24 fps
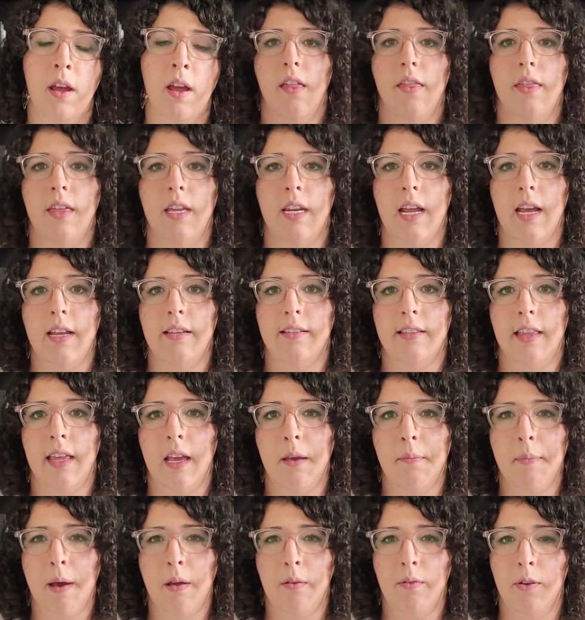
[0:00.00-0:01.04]
The nice thing
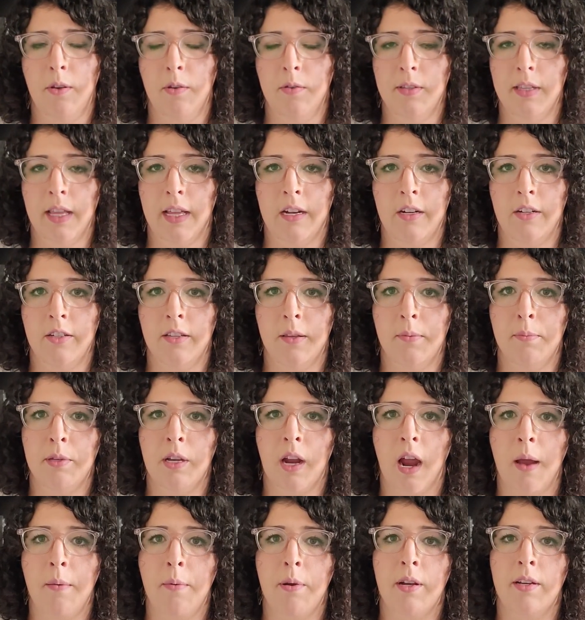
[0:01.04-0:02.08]
about newsletter
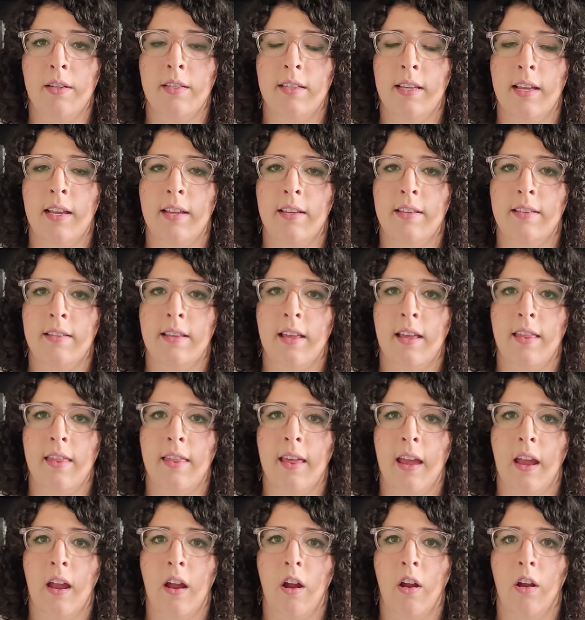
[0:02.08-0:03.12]
subscribers is that
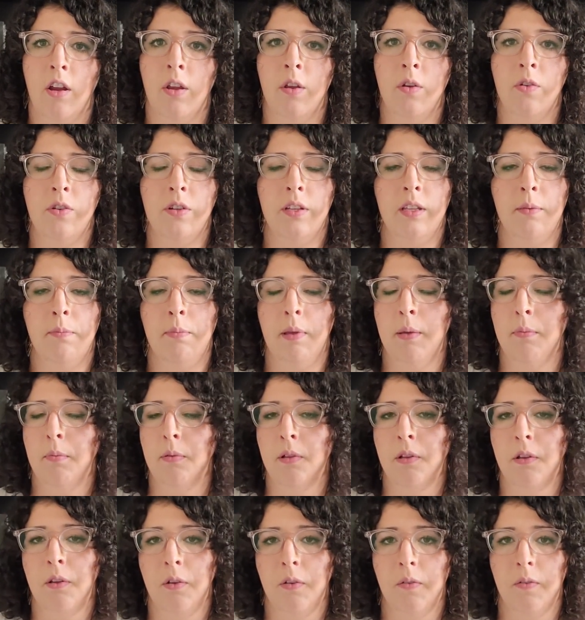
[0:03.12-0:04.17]
they are usually
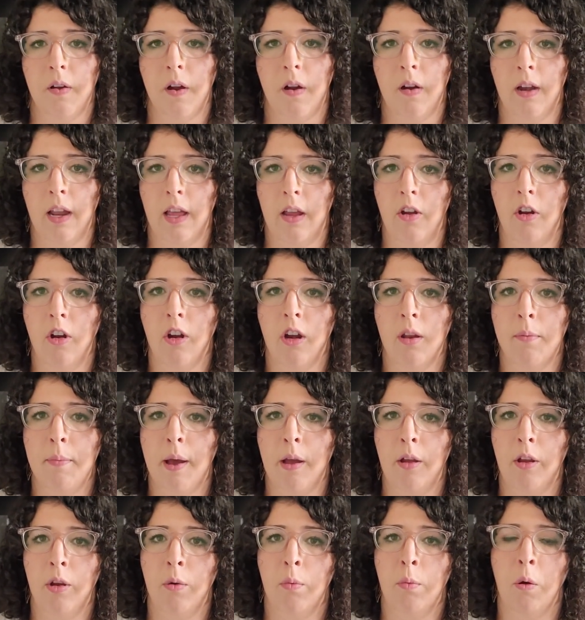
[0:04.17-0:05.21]
people who've already heard
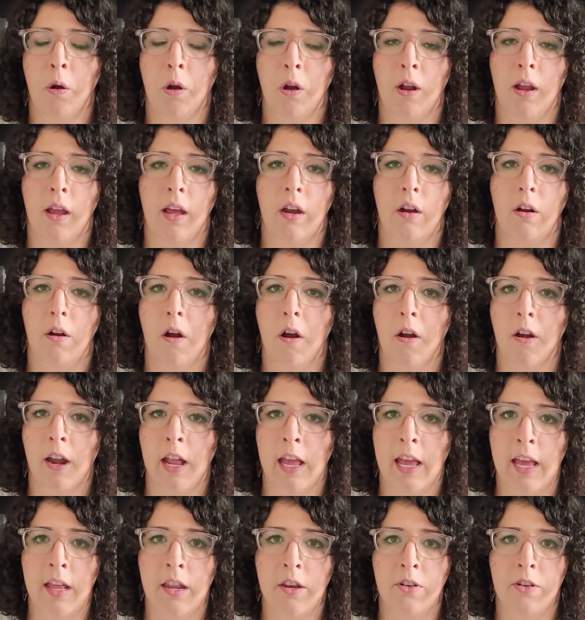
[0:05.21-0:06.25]
about your work and are
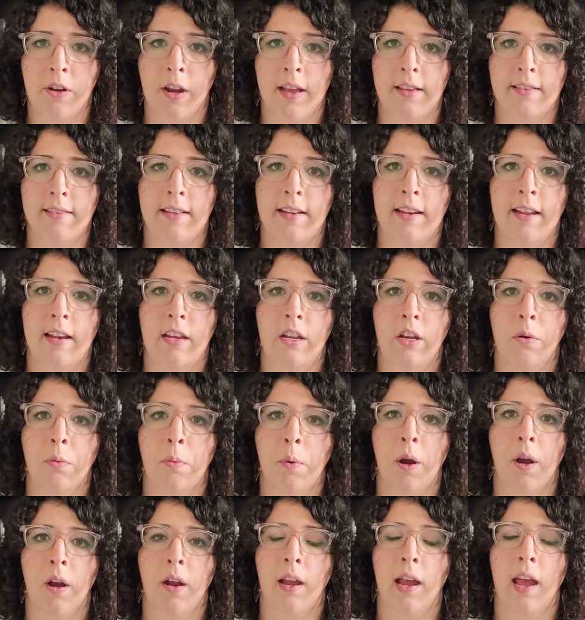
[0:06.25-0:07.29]
already interested in your
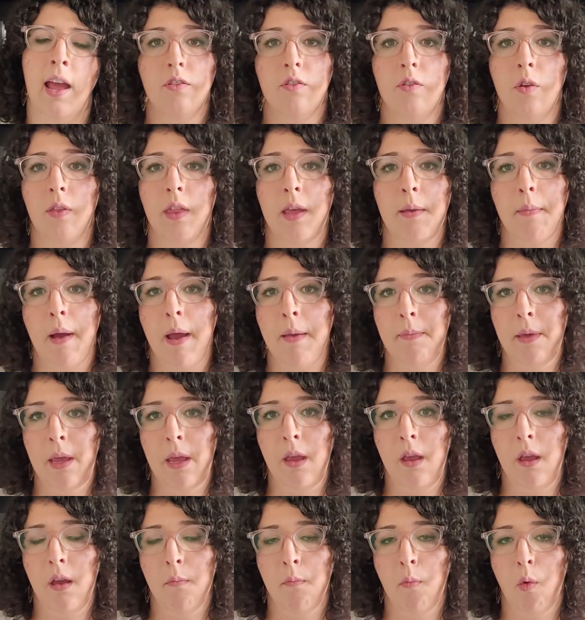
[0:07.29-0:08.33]
work, so they might
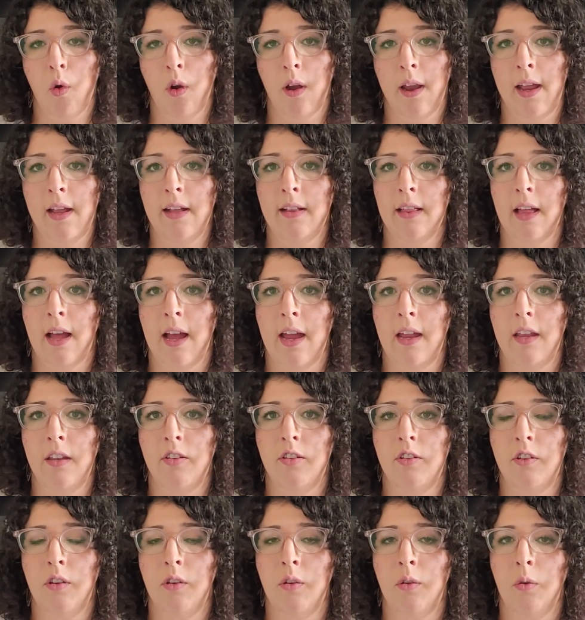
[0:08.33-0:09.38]
be more inclined
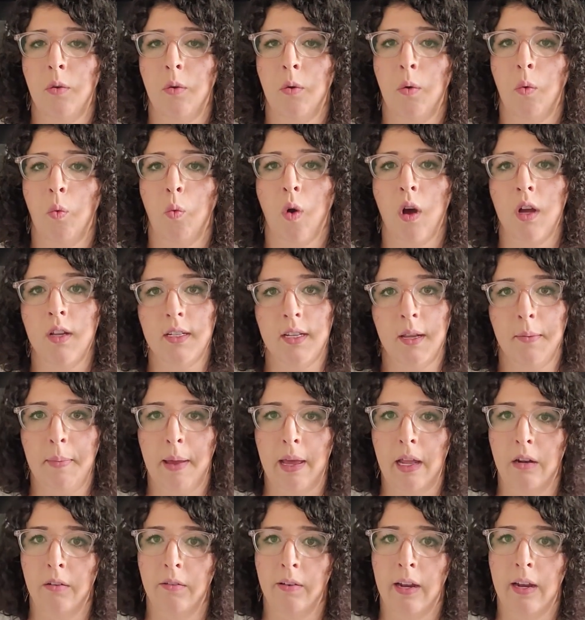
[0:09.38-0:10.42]
to want to
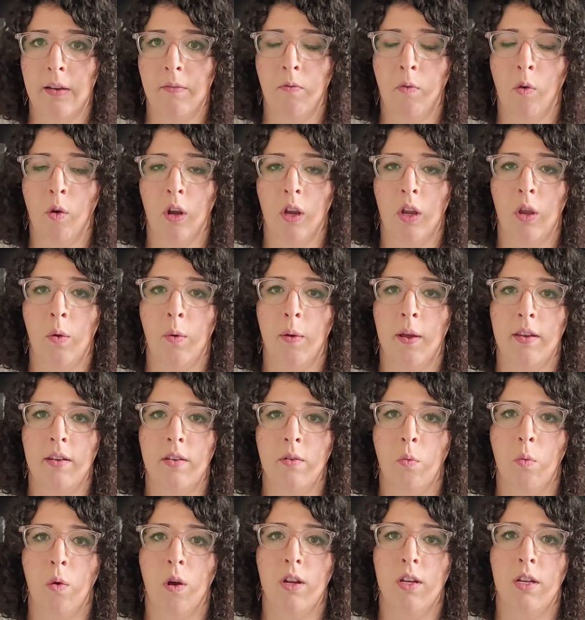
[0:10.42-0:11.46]
beta read for you and to
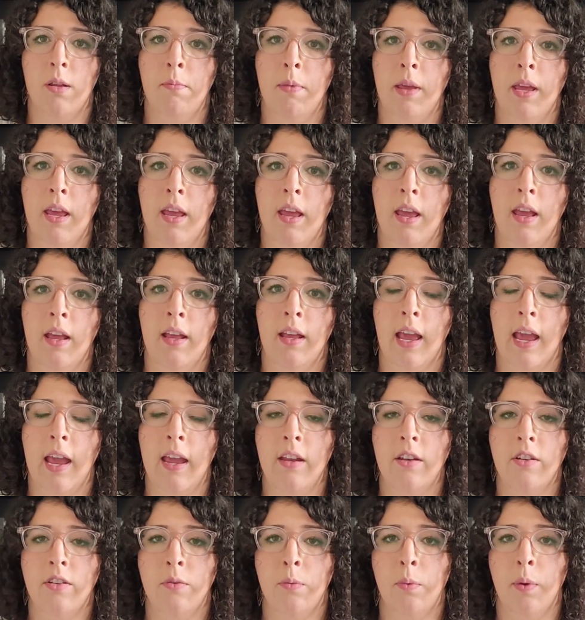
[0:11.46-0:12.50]
want to be
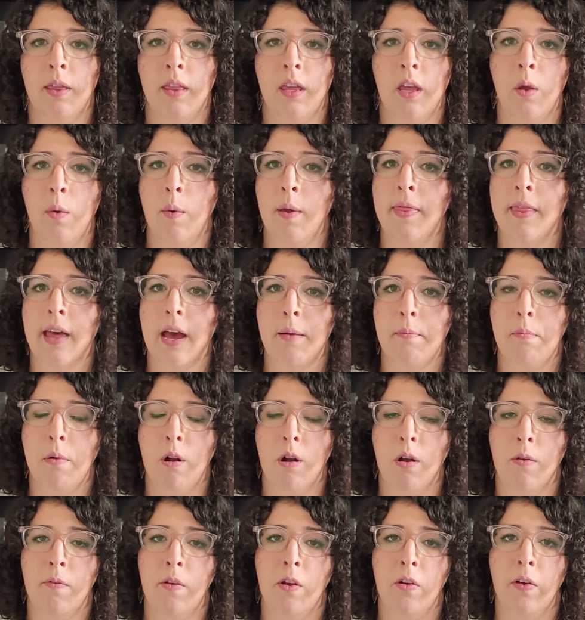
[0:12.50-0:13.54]
engaged with you in that
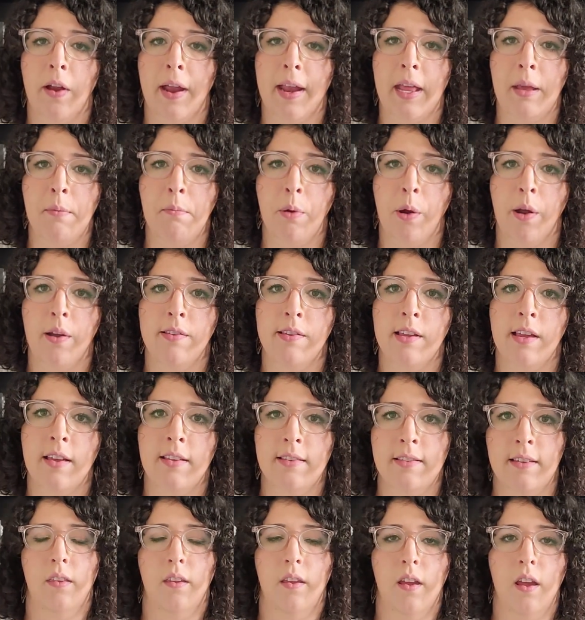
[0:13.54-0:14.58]
part of your writing
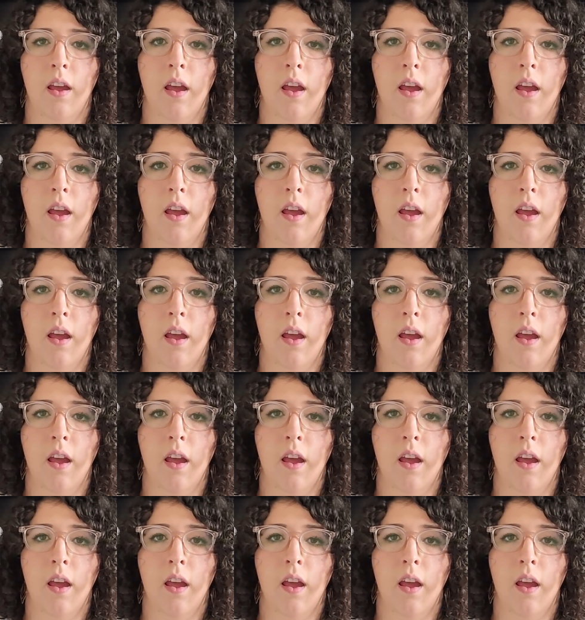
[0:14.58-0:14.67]
process.